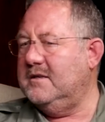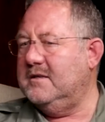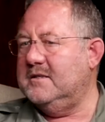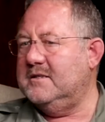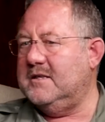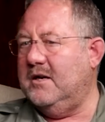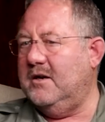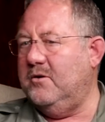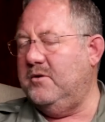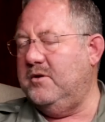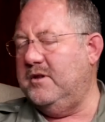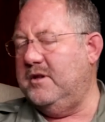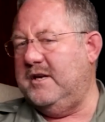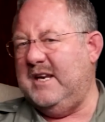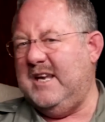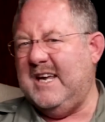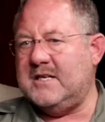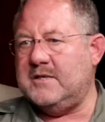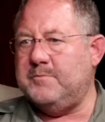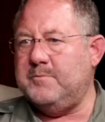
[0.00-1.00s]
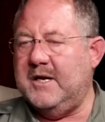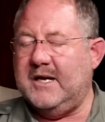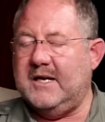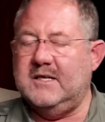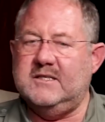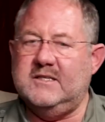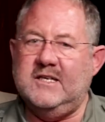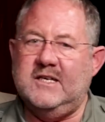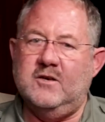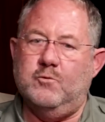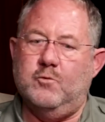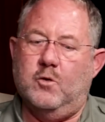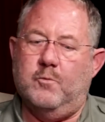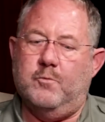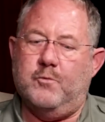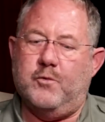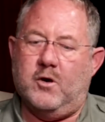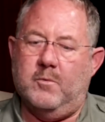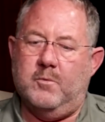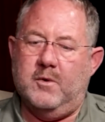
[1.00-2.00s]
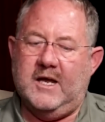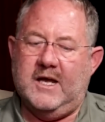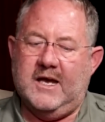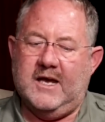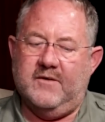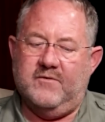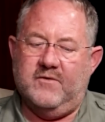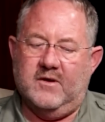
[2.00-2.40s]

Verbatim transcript: So in the next magazine, we'll probably have